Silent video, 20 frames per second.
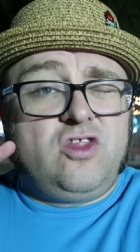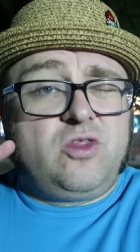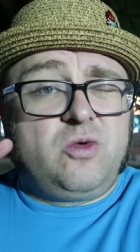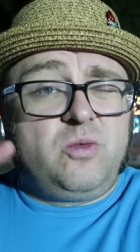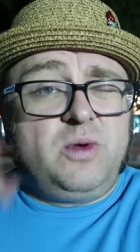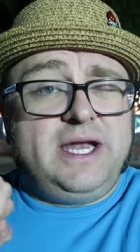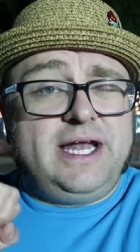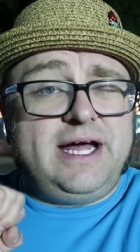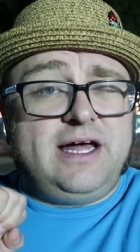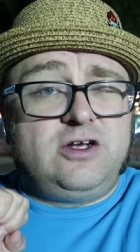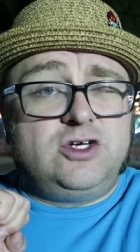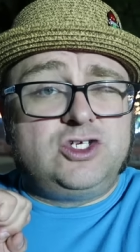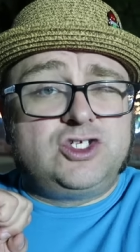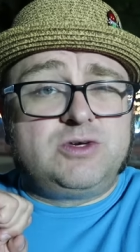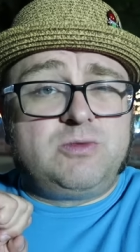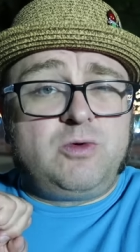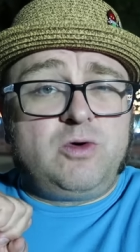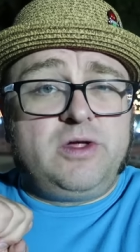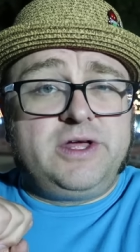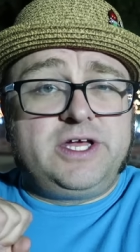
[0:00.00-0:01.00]

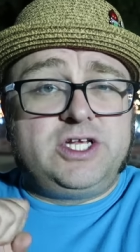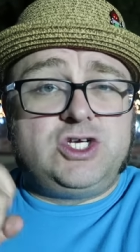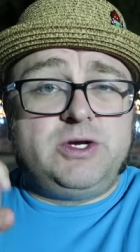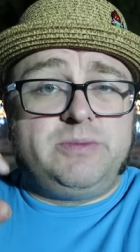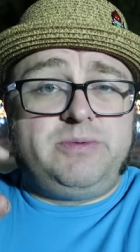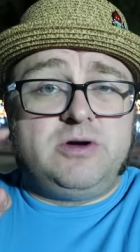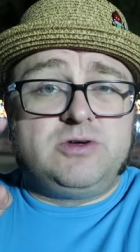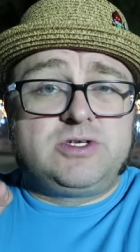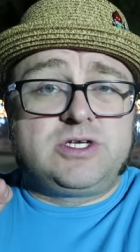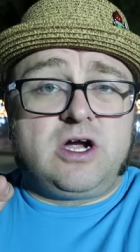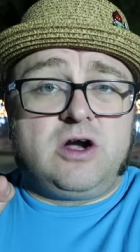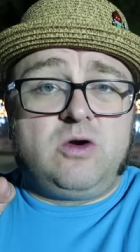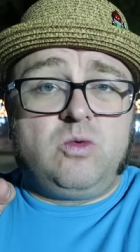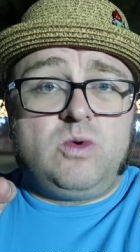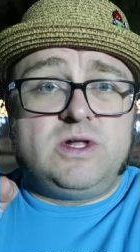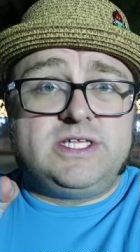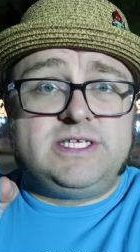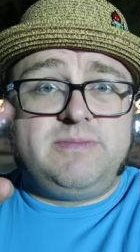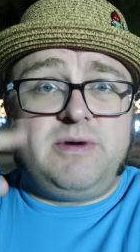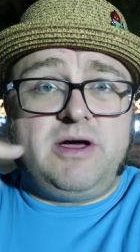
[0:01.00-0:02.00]
$3 or more will get you a postcard
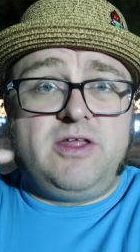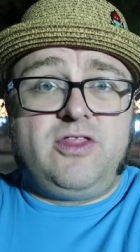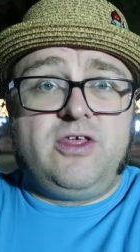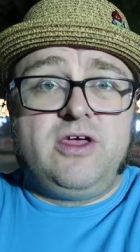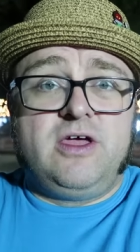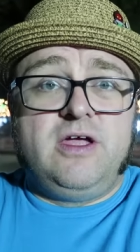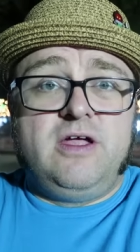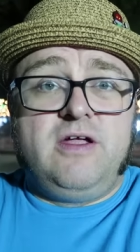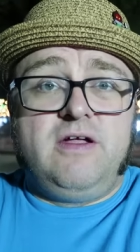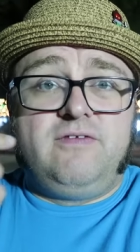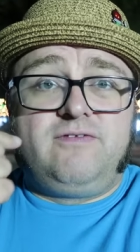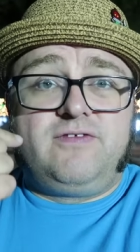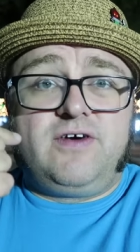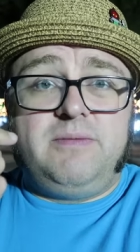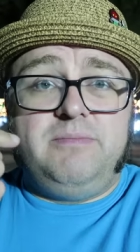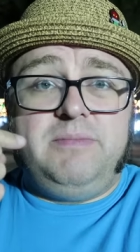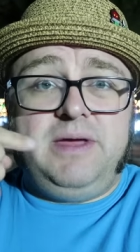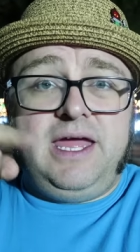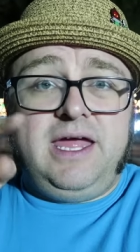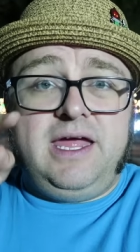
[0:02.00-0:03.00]
once a month
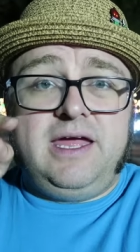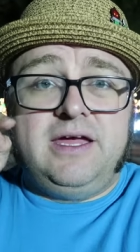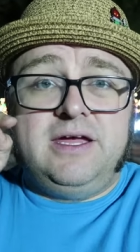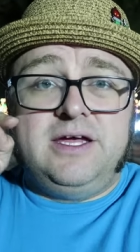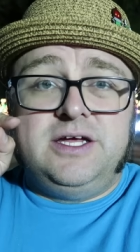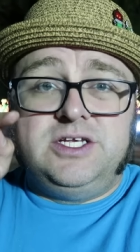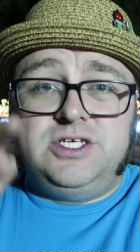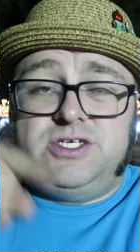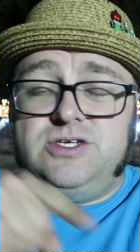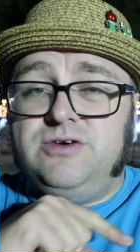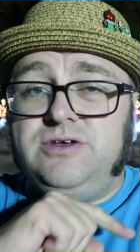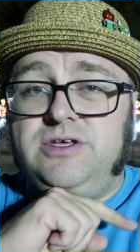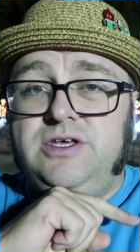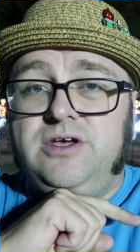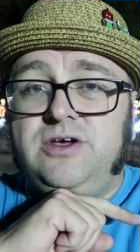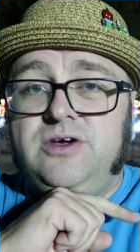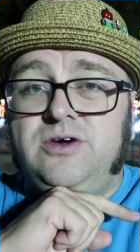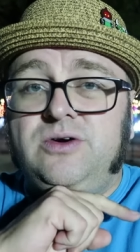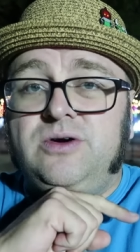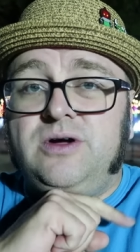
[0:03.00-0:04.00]
from me to
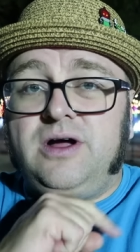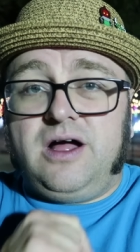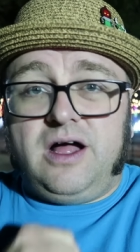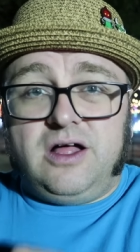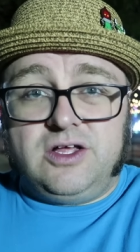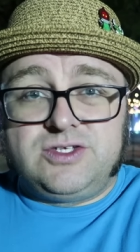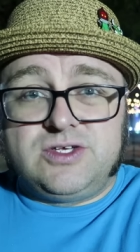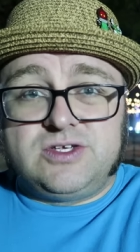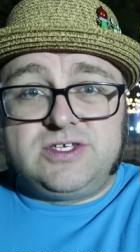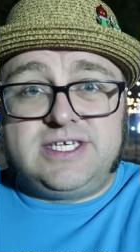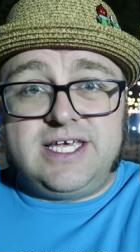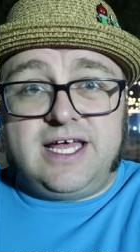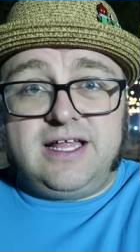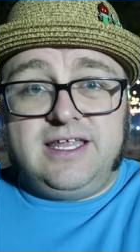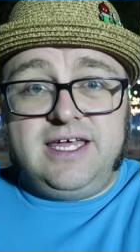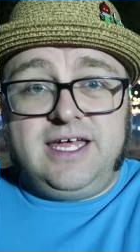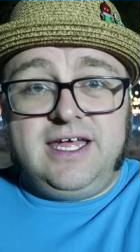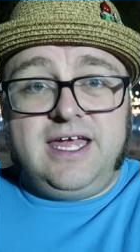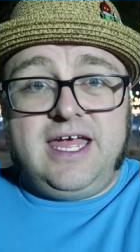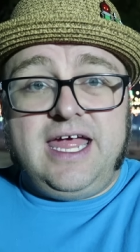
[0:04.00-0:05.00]
you. Also
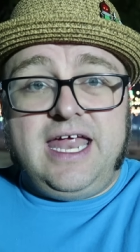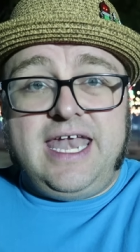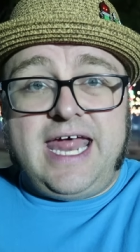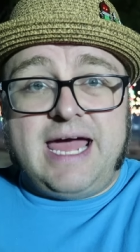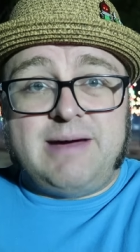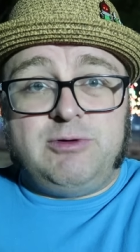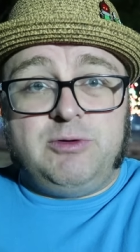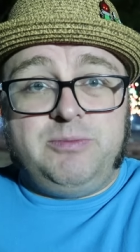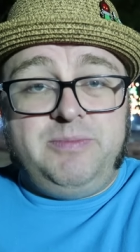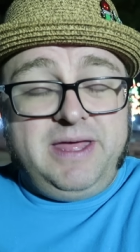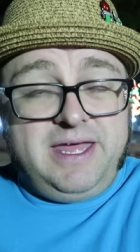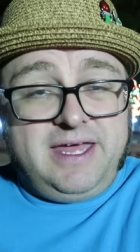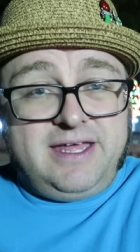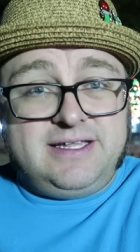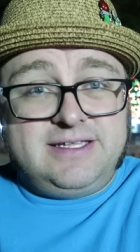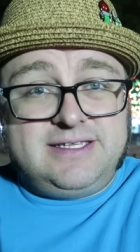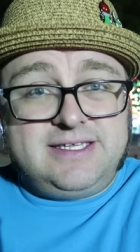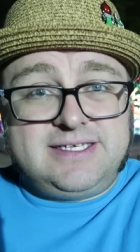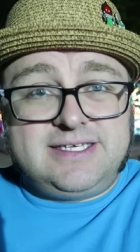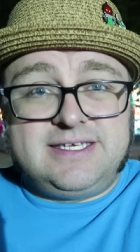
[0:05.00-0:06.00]
selling enamel
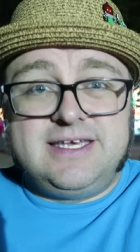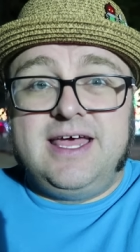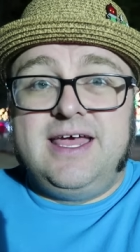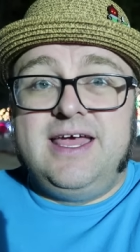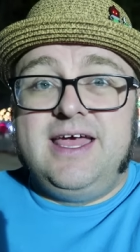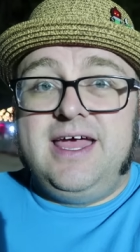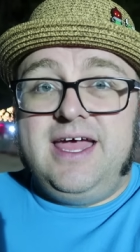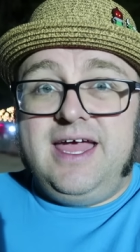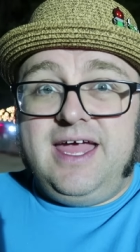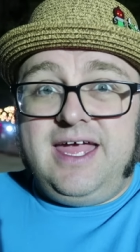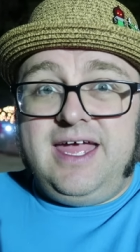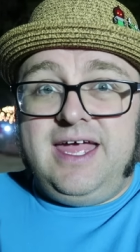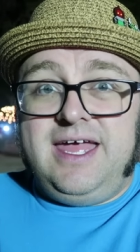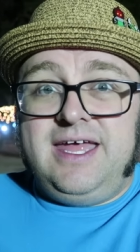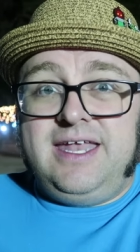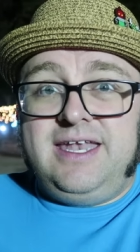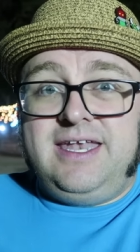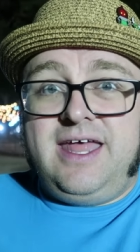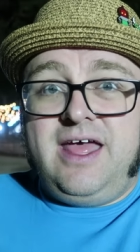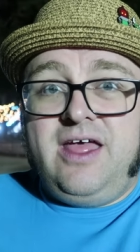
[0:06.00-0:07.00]
pins
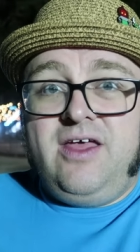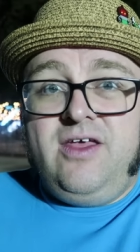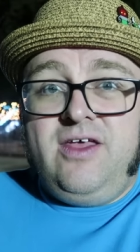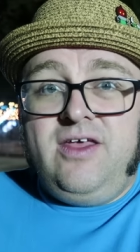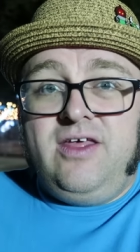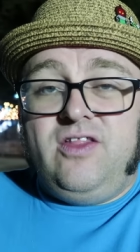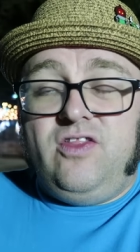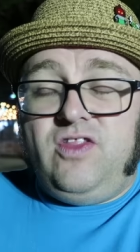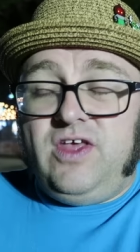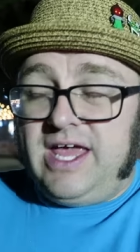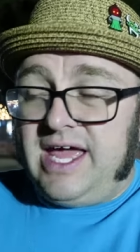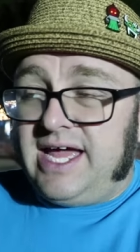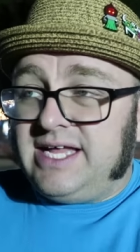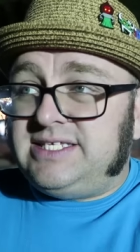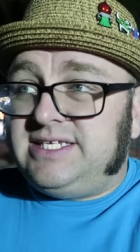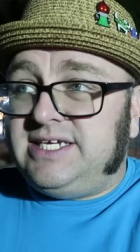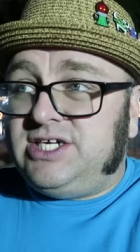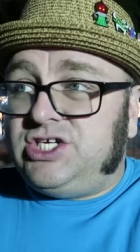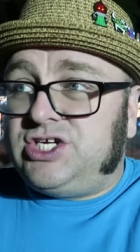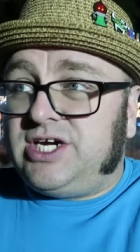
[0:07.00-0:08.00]
in the
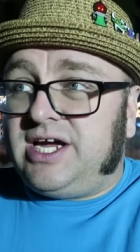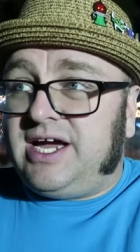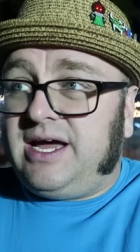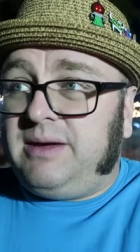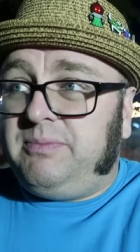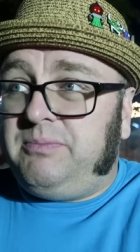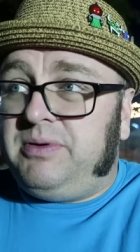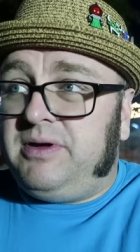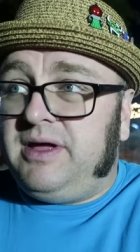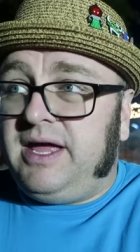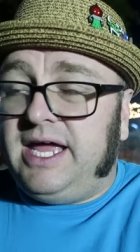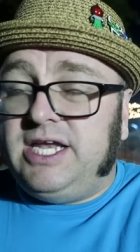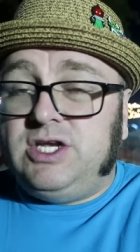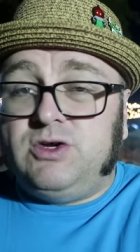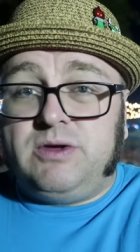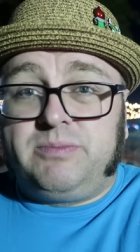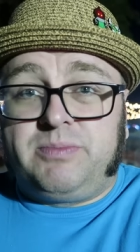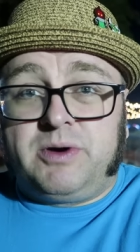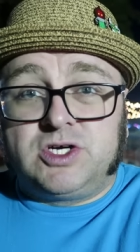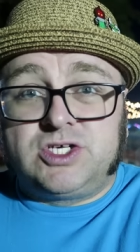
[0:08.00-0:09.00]
Etsy shop and
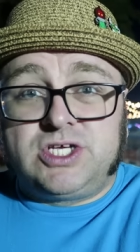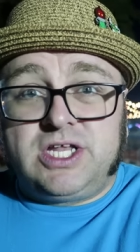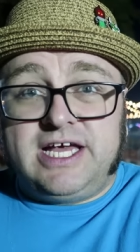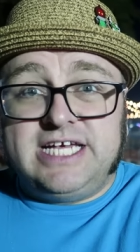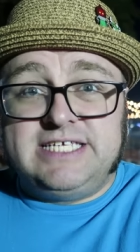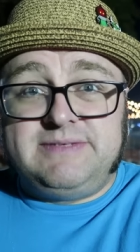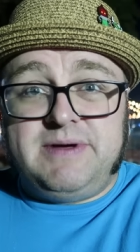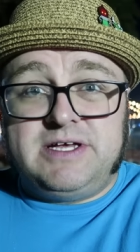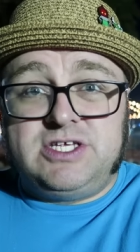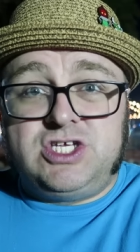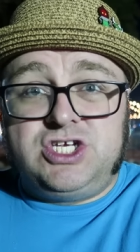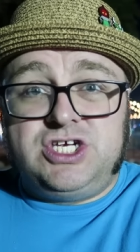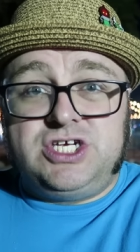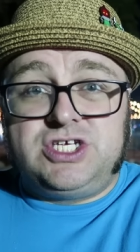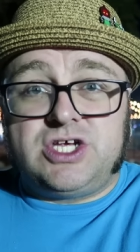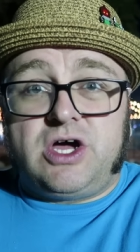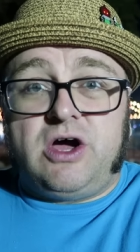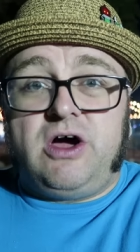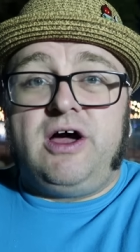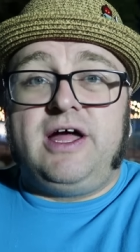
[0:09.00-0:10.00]
doing personalized
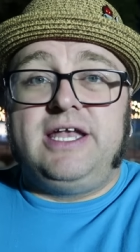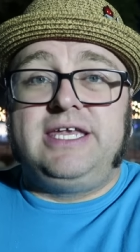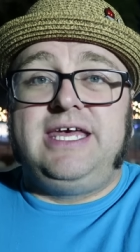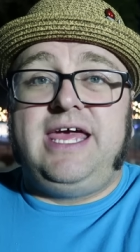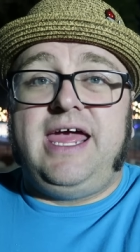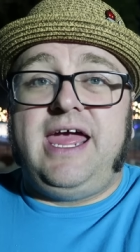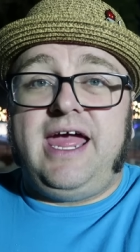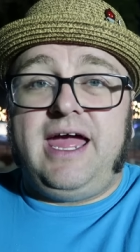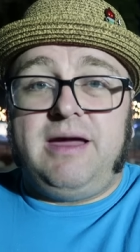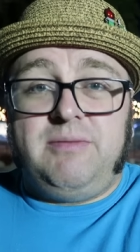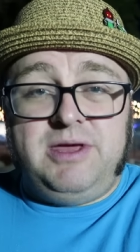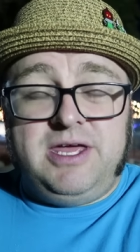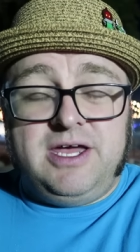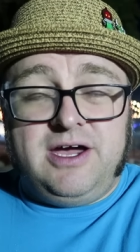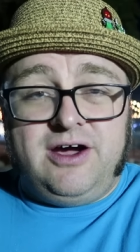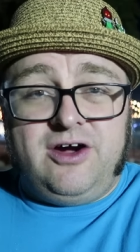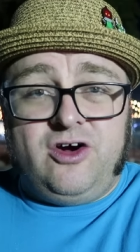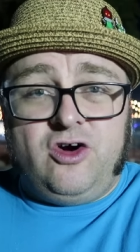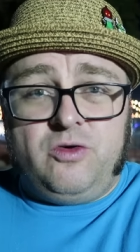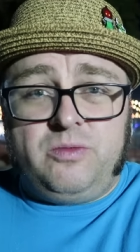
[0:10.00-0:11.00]
messages on
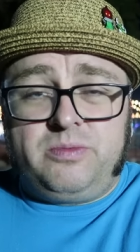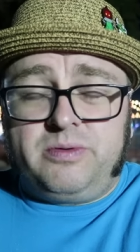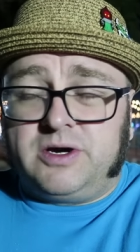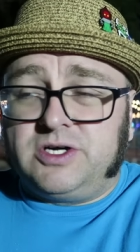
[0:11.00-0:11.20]
Cameo.